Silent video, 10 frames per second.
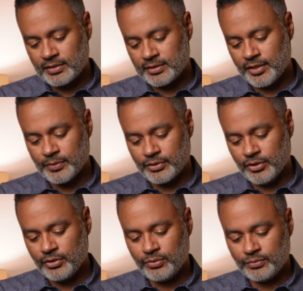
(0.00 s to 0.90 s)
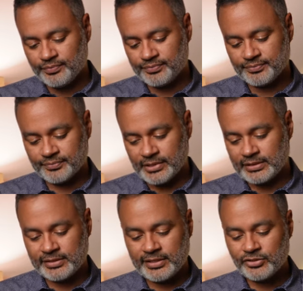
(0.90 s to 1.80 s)
there we go.
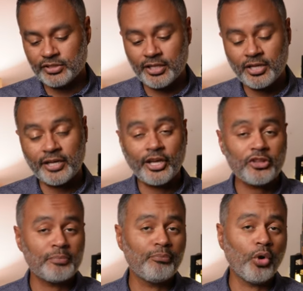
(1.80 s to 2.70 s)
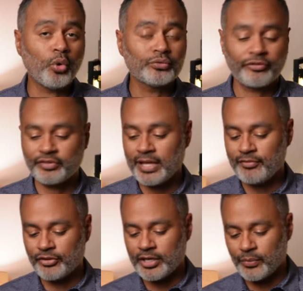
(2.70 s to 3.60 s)
Let's see, it's another, another bold
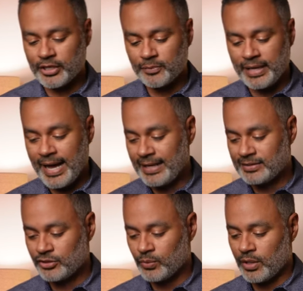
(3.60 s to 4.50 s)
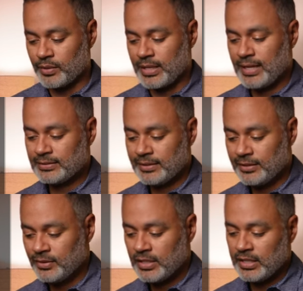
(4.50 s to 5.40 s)
flavor that we're gonna be adding to our
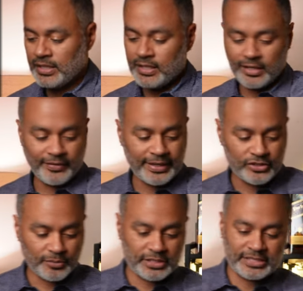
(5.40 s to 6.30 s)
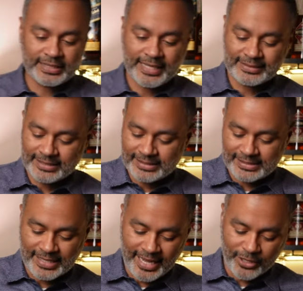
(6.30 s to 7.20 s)
cocktail. All right, so I'm gonna set that to the
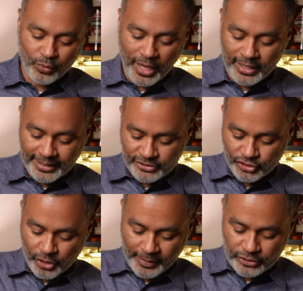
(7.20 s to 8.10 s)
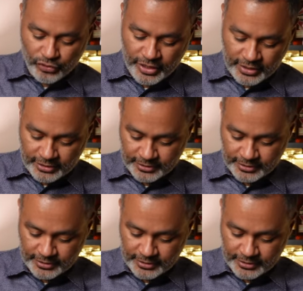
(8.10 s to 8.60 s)
side while I stir my drink.